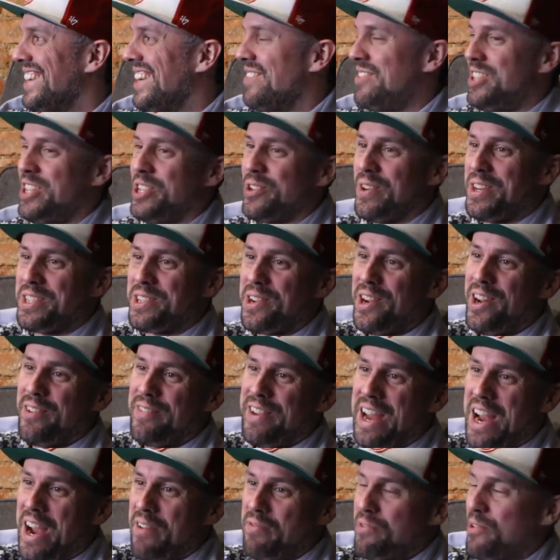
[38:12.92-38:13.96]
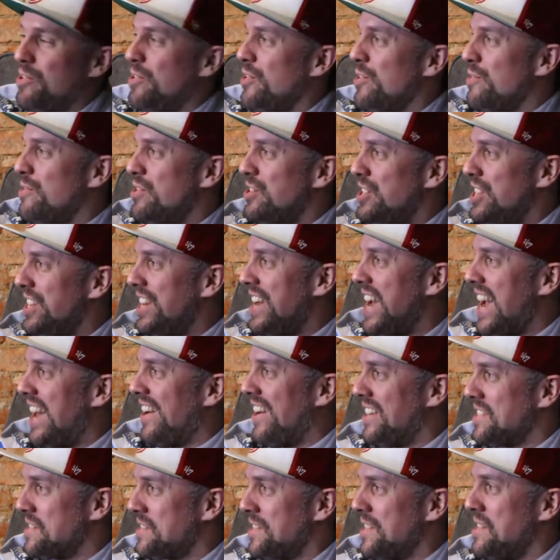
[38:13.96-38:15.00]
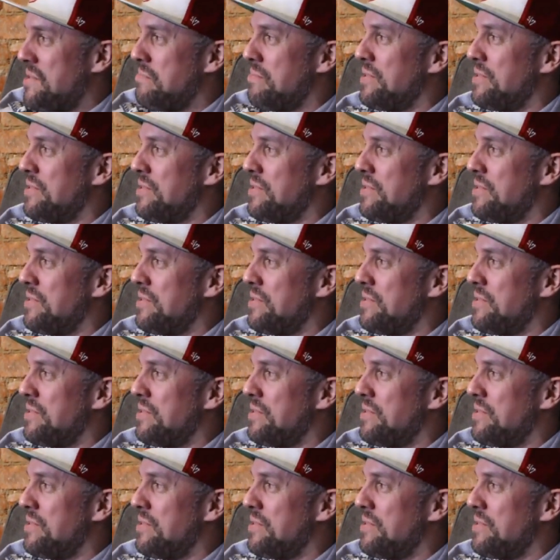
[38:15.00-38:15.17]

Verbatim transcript: if she drinks coffee afternoon, she cannot sleep.